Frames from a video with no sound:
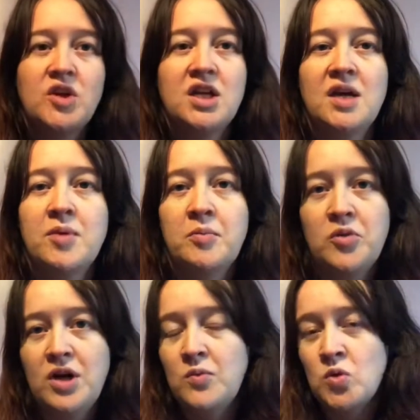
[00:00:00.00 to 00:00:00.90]
you can hear my
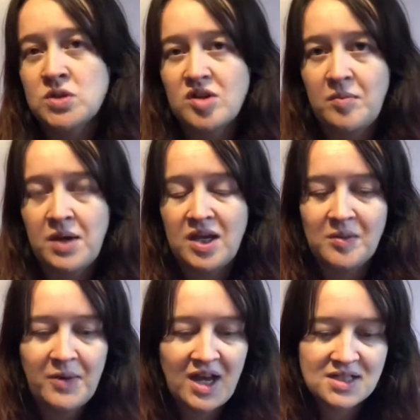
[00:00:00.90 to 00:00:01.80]
boiling water, I'm
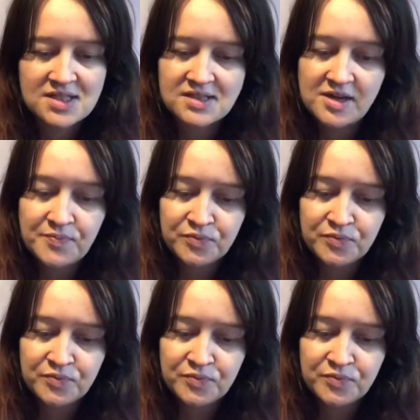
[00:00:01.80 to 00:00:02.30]
making pasta.